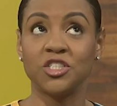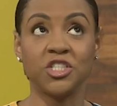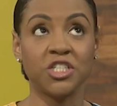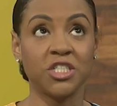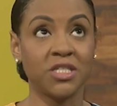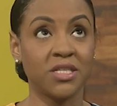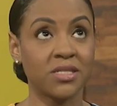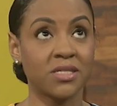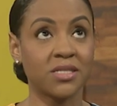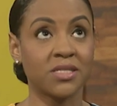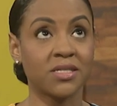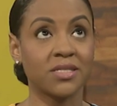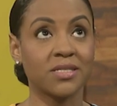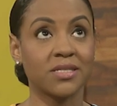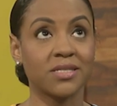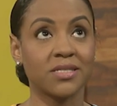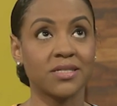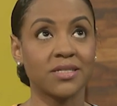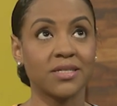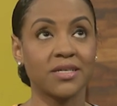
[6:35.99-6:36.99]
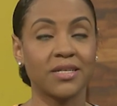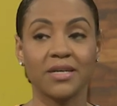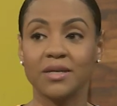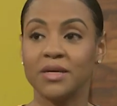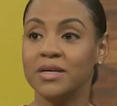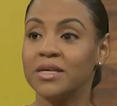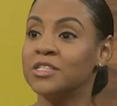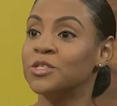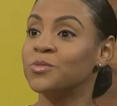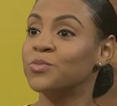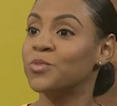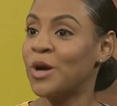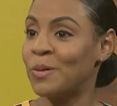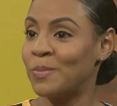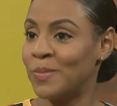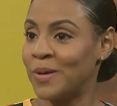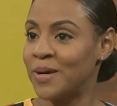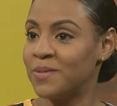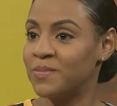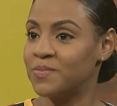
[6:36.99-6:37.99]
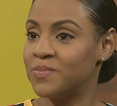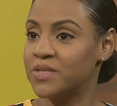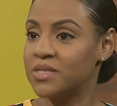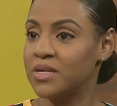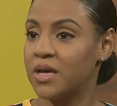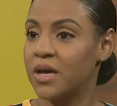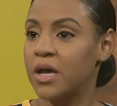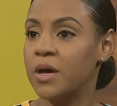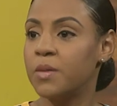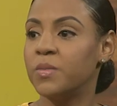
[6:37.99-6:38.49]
geez, it's problems. Yeah.